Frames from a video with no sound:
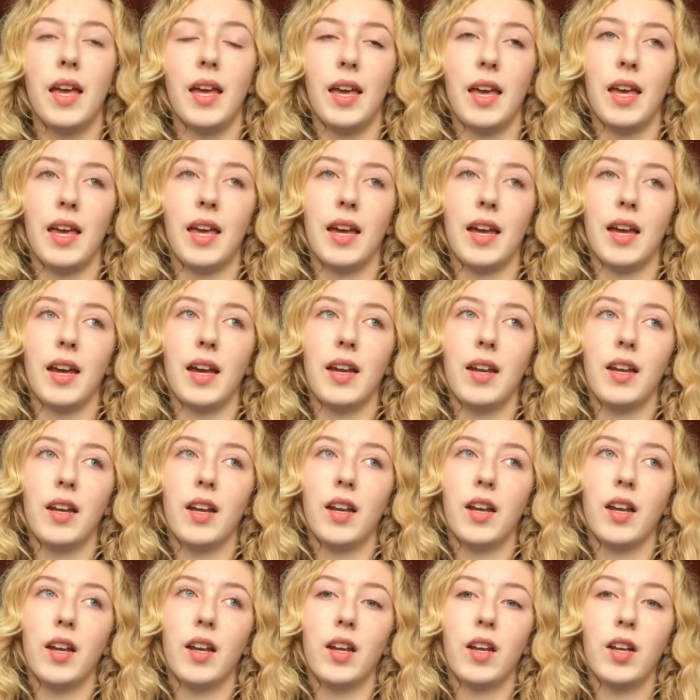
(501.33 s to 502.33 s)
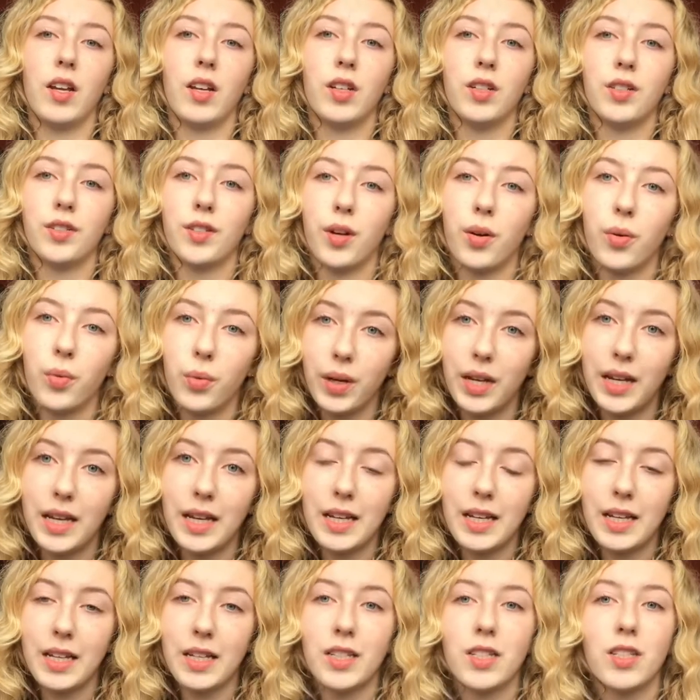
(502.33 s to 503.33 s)
And so
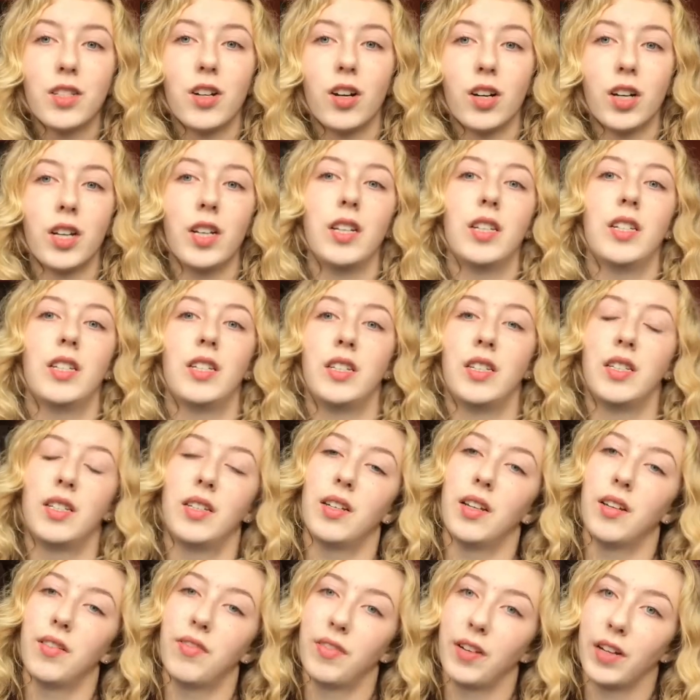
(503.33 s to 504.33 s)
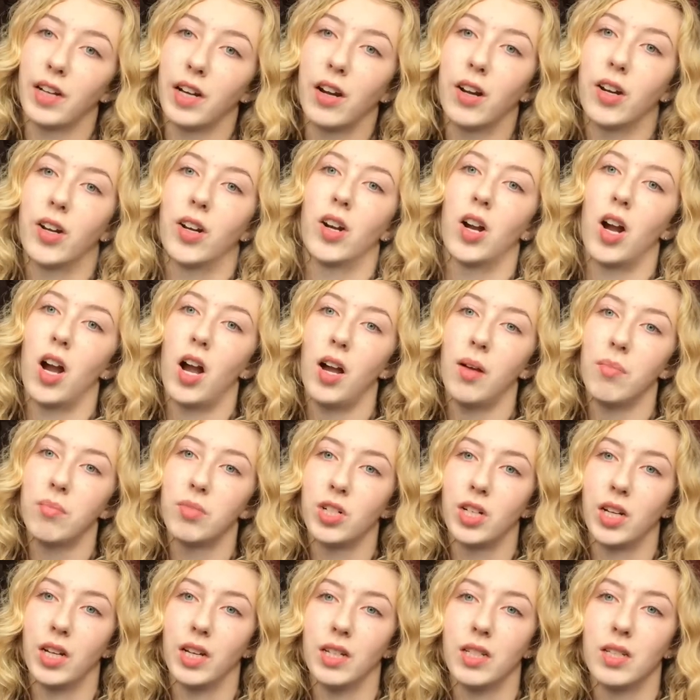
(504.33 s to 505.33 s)
we started to figure out our
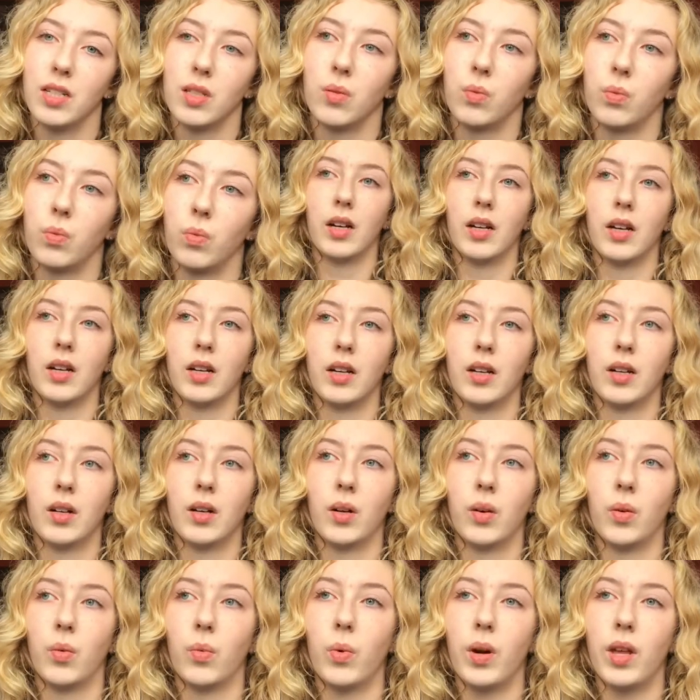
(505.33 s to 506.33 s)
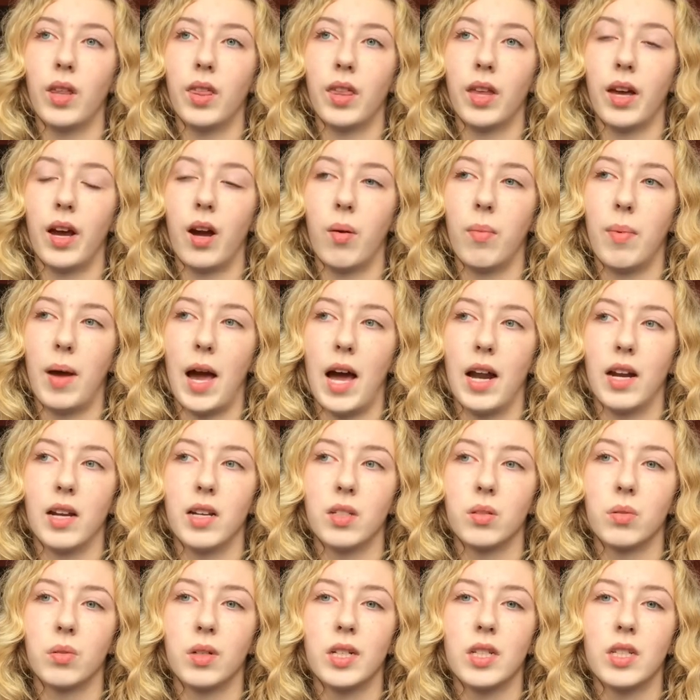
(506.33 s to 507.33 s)
options. With how bad
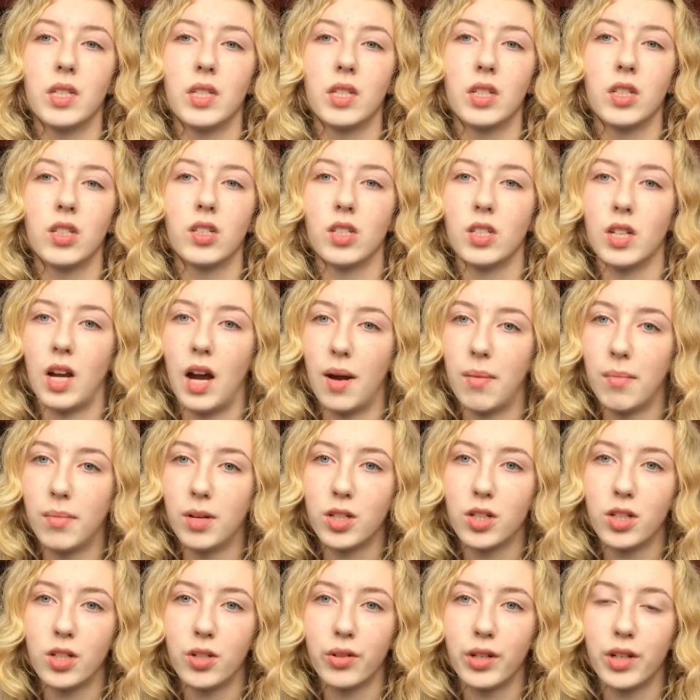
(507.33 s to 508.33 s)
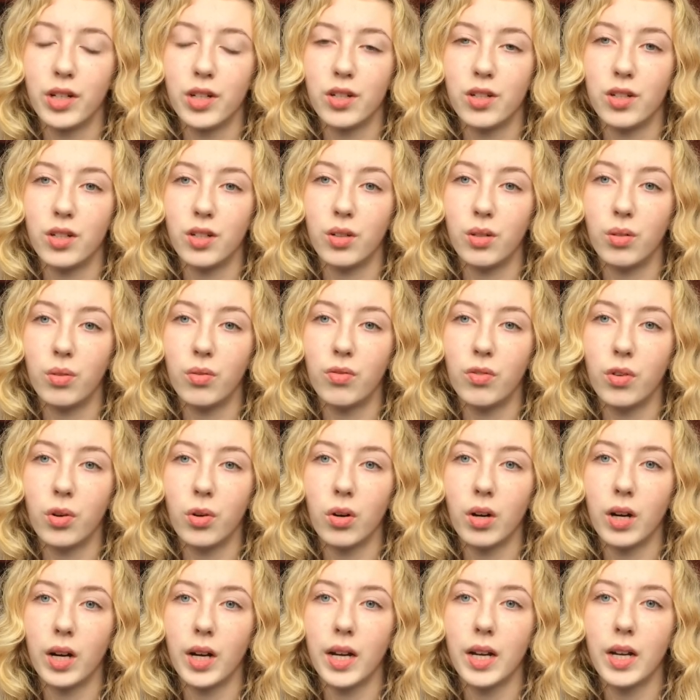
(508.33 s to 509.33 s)
his was, there's not much you can do
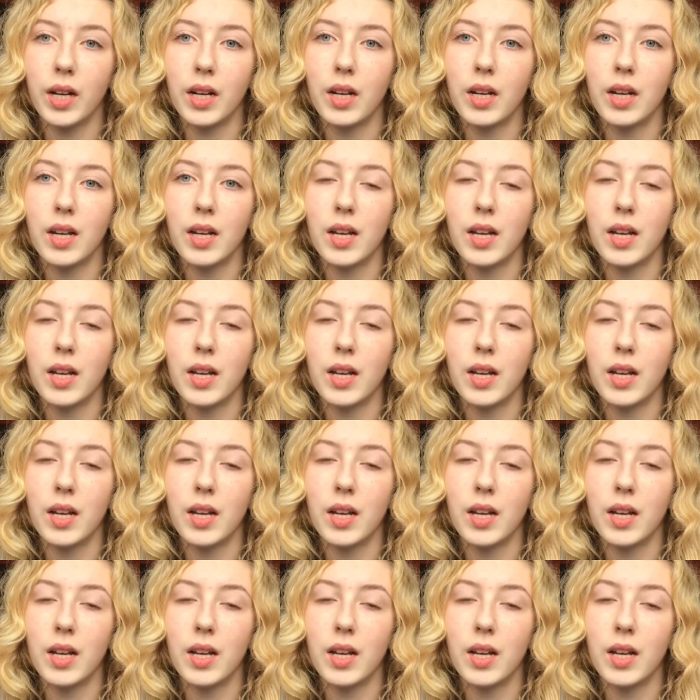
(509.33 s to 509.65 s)
for it.